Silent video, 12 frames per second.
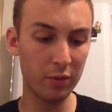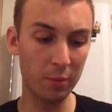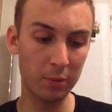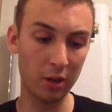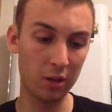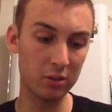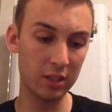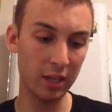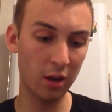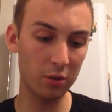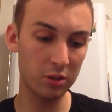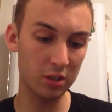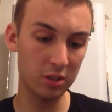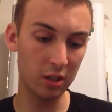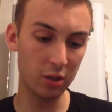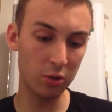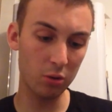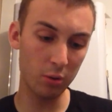upper-class tank,
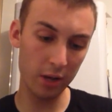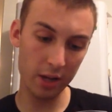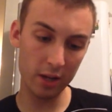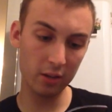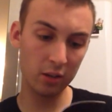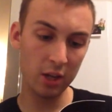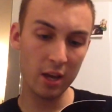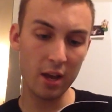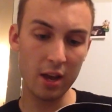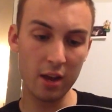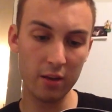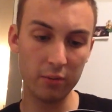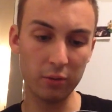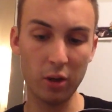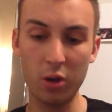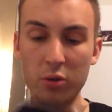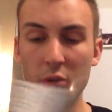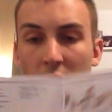OCC core head,
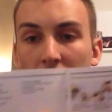airflow.